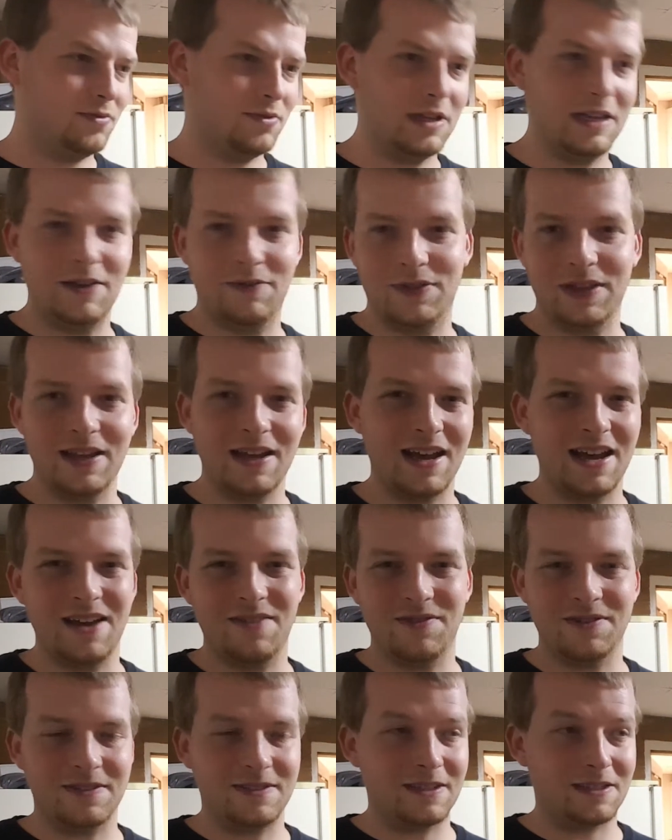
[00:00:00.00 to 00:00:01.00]
If they have
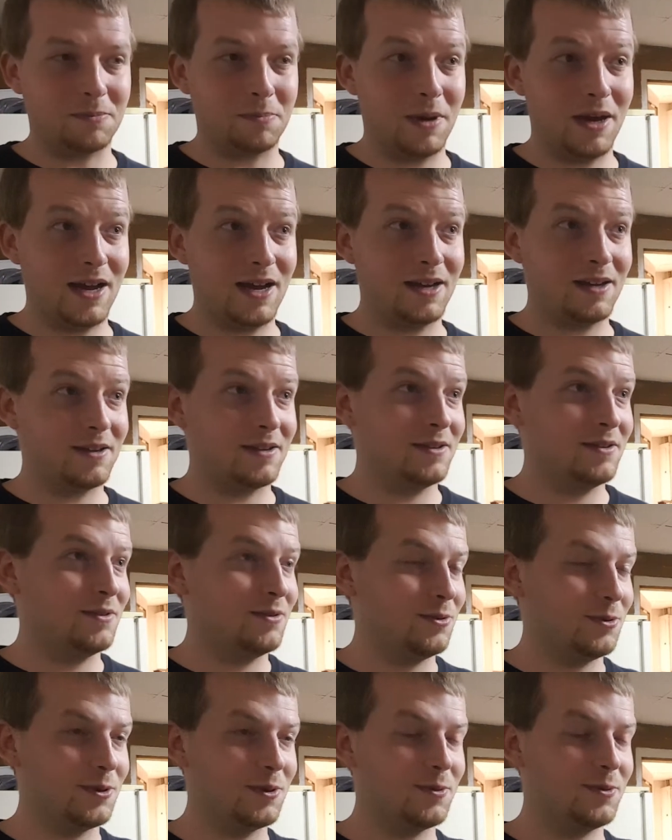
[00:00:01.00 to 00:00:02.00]
a 6-pack
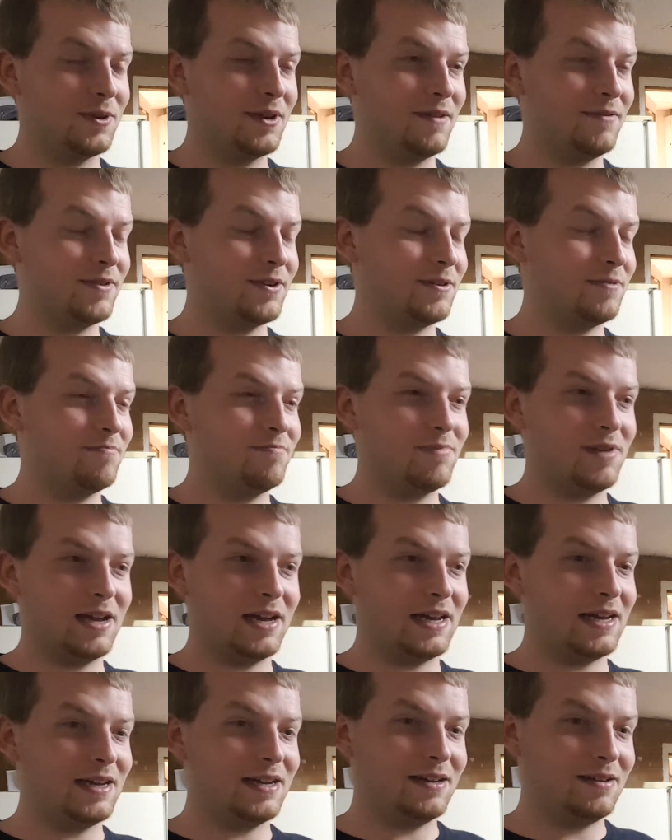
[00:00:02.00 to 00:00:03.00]
or whatever,
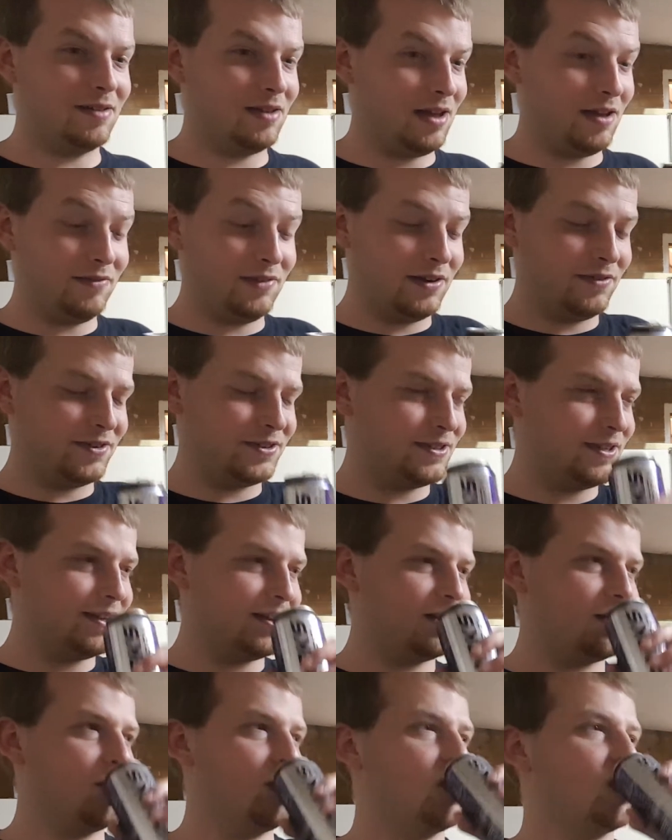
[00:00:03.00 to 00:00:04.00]
I've never seen it.